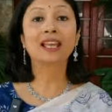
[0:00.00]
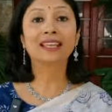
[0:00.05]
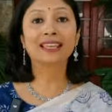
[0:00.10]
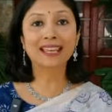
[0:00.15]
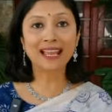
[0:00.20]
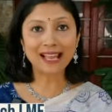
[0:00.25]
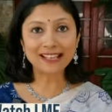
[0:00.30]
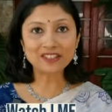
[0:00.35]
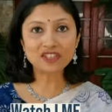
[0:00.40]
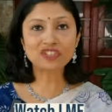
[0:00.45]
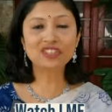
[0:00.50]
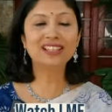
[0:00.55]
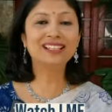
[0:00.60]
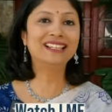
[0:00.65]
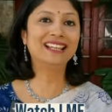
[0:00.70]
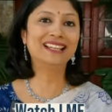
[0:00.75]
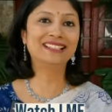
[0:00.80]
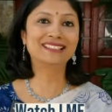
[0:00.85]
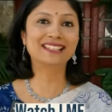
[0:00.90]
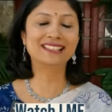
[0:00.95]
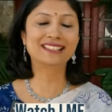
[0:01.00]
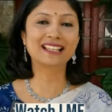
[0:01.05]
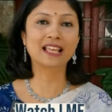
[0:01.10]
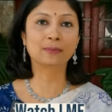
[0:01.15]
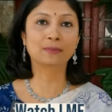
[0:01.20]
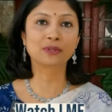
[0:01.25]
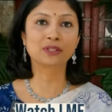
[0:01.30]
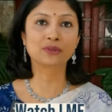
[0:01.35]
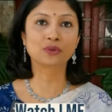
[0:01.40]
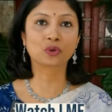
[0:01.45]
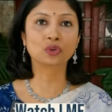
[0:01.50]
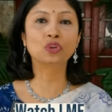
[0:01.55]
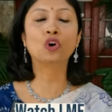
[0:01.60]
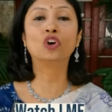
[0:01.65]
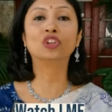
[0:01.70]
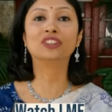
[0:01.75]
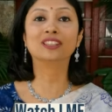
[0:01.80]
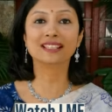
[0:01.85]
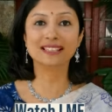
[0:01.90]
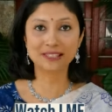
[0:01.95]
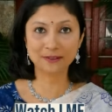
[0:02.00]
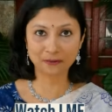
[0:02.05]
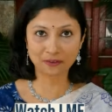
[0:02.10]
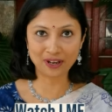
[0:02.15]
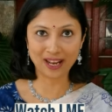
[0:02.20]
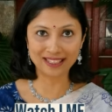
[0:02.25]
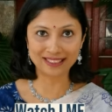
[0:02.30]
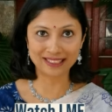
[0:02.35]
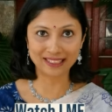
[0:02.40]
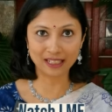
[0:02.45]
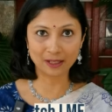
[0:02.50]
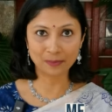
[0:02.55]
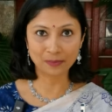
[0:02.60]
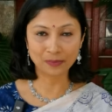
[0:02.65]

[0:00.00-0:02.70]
Catch the latest episode on this Friday